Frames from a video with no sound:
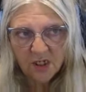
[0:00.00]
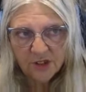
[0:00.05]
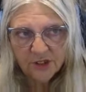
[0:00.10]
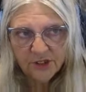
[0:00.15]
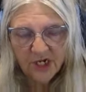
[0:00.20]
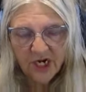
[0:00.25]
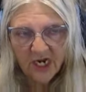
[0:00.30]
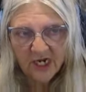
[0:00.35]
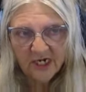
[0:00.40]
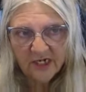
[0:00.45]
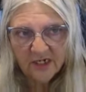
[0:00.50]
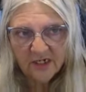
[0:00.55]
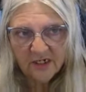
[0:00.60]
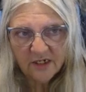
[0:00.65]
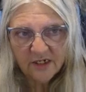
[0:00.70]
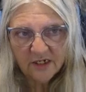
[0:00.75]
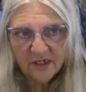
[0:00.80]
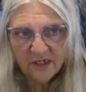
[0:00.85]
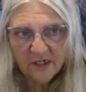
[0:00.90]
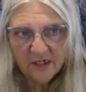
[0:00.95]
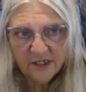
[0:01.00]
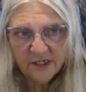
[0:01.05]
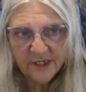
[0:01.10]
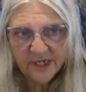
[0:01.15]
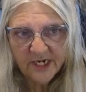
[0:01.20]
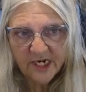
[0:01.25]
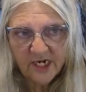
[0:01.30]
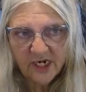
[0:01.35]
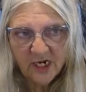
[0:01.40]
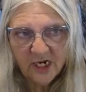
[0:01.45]
try and
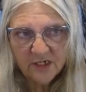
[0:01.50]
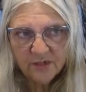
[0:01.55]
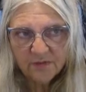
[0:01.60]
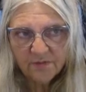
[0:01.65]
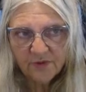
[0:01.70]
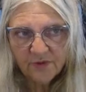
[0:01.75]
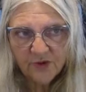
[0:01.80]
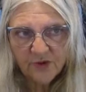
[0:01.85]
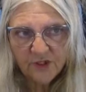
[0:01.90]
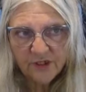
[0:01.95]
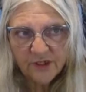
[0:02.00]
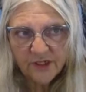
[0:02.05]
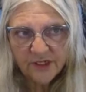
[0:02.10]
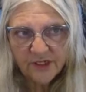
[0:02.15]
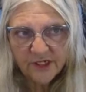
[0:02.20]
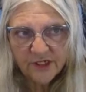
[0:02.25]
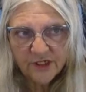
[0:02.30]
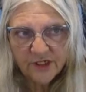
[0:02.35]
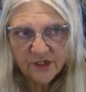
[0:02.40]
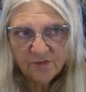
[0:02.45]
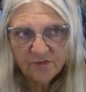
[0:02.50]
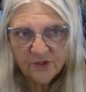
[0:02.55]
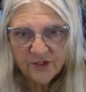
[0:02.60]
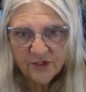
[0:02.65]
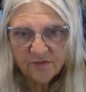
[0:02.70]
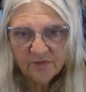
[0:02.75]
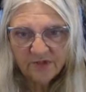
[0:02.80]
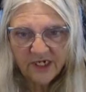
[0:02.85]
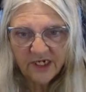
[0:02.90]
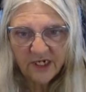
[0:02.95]
stay as buoyant as you
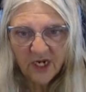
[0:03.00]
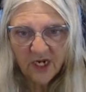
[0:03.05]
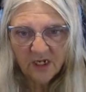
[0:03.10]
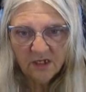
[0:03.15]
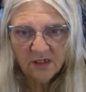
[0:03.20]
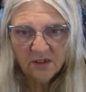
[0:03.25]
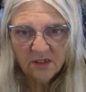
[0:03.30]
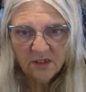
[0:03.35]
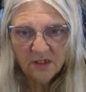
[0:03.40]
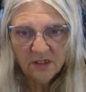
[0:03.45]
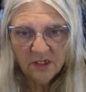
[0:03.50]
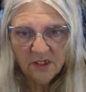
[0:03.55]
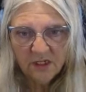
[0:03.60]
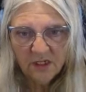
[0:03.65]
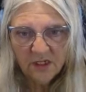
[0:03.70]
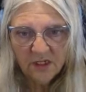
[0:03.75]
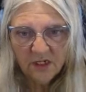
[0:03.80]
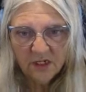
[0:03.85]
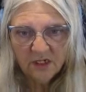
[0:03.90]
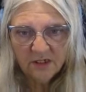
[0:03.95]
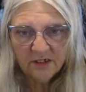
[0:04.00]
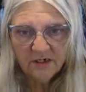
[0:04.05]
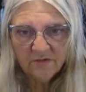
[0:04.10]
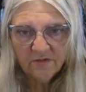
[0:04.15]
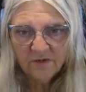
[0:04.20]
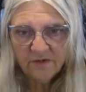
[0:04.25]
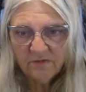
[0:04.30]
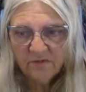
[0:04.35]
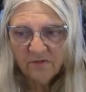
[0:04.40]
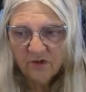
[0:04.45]
possibly can,
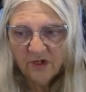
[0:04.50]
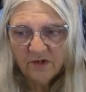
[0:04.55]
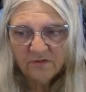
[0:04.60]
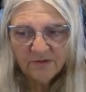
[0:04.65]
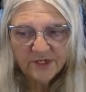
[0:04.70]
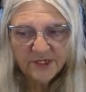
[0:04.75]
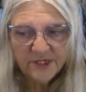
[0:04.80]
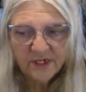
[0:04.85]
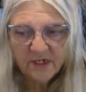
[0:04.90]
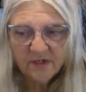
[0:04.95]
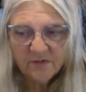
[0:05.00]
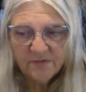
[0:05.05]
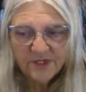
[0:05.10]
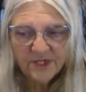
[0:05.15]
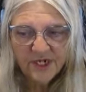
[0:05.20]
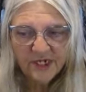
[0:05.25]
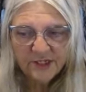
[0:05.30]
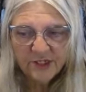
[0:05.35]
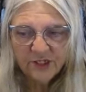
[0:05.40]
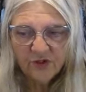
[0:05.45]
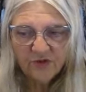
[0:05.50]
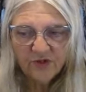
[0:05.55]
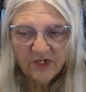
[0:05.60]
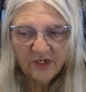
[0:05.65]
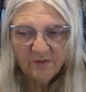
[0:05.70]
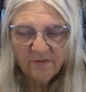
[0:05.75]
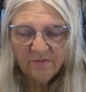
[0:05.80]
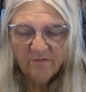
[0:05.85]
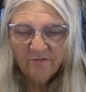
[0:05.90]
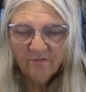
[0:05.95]
given whatever circumstance you're
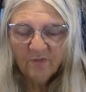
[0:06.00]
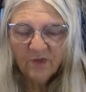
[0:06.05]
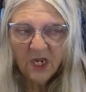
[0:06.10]
in,